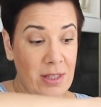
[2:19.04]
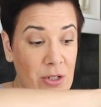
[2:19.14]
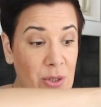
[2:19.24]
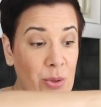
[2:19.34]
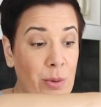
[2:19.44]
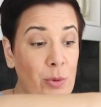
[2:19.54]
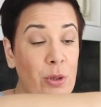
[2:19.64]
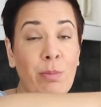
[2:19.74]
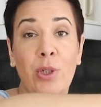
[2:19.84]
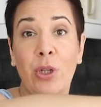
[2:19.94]
the
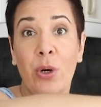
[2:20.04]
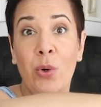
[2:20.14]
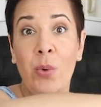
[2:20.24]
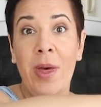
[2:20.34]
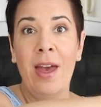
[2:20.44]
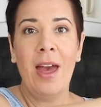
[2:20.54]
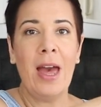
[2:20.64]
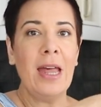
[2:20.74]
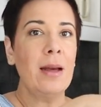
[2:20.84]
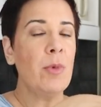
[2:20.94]
description below.
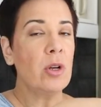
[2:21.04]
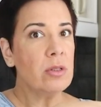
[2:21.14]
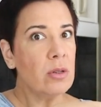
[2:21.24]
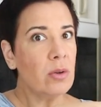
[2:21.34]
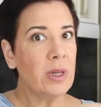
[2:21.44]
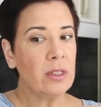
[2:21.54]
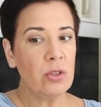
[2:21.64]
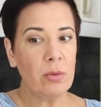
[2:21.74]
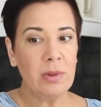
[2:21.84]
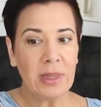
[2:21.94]
And I'm also going
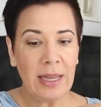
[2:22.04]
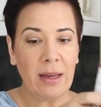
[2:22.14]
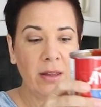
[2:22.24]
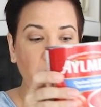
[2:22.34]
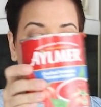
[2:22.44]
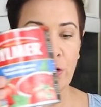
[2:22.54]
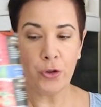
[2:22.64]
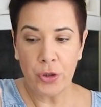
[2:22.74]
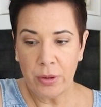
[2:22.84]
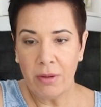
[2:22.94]
to link
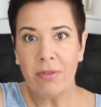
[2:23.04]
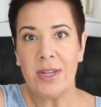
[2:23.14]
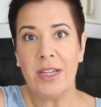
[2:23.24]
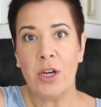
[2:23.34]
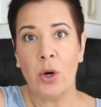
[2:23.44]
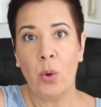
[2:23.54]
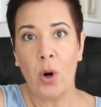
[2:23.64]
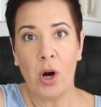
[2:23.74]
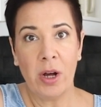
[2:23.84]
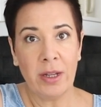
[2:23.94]
to the
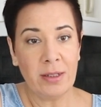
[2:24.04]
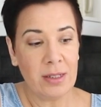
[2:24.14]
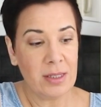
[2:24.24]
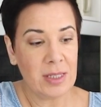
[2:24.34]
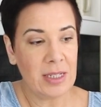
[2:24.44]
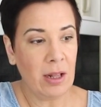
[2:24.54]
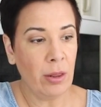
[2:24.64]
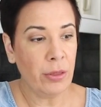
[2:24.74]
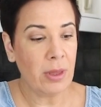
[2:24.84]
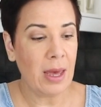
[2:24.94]
video on
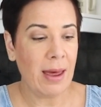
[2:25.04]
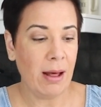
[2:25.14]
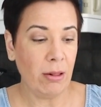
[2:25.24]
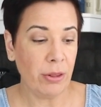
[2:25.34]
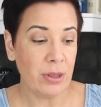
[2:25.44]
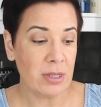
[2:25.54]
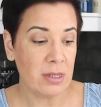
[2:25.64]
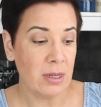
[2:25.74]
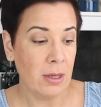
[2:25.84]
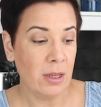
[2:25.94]
Stealth
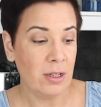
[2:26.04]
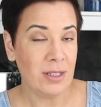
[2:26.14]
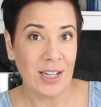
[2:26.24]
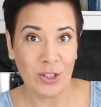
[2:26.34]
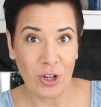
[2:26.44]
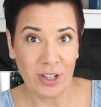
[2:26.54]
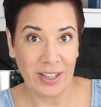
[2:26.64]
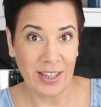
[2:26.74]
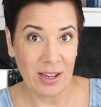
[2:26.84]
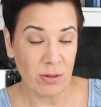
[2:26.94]
Health's TikTok
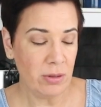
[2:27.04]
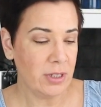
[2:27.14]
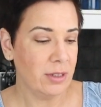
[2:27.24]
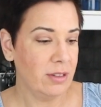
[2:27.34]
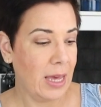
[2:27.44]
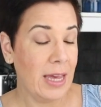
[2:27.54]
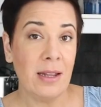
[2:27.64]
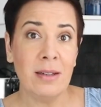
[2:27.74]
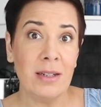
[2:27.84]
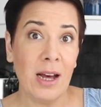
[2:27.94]
account,
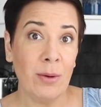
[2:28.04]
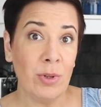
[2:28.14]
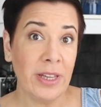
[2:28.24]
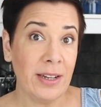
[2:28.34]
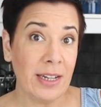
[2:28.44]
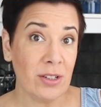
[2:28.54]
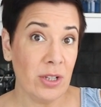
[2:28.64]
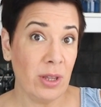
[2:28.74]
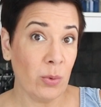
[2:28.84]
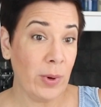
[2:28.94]
and I will connect
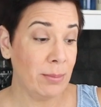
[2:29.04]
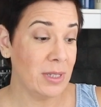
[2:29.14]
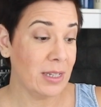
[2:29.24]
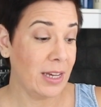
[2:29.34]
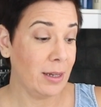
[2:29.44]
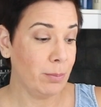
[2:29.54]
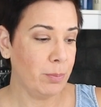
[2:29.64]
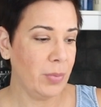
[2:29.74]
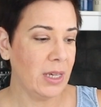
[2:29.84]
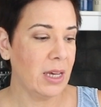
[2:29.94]
to their website
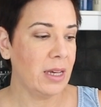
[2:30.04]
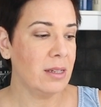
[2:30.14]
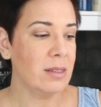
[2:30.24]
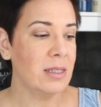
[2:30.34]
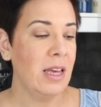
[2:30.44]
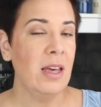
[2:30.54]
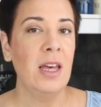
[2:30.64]
because